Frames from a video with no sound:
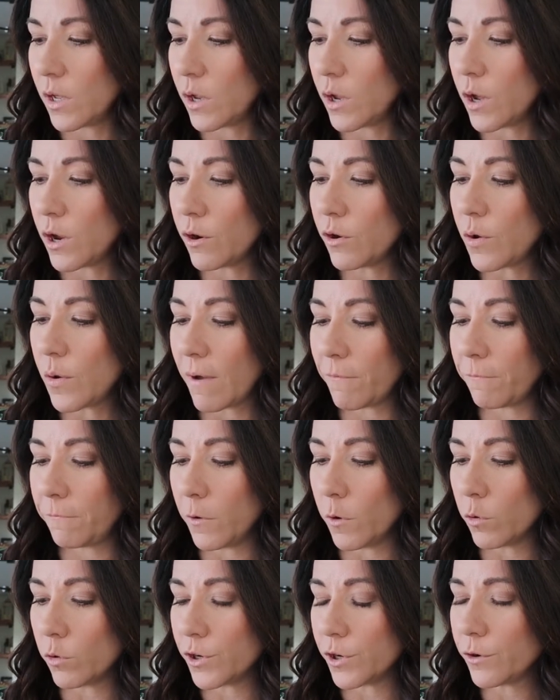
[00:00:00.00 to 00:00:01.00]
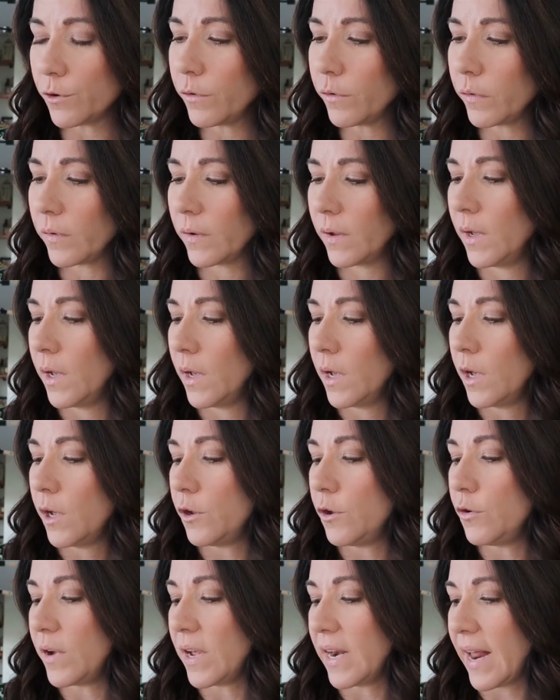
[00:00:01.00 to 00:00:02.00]
Here you have filters.
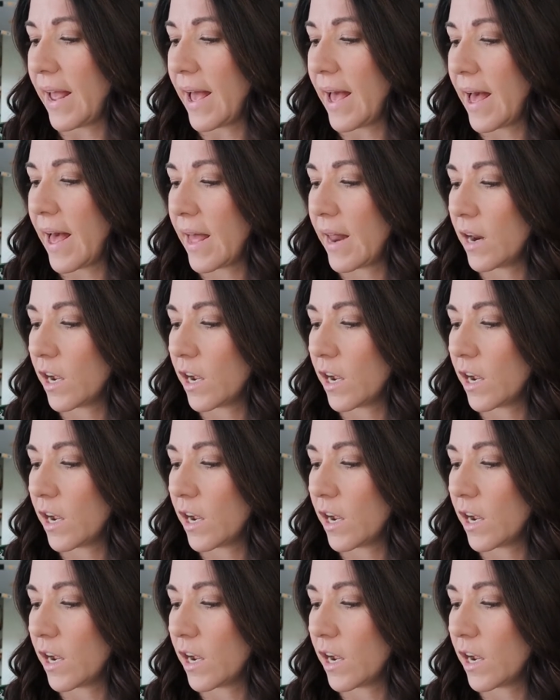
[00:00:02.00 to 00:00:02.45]
You can add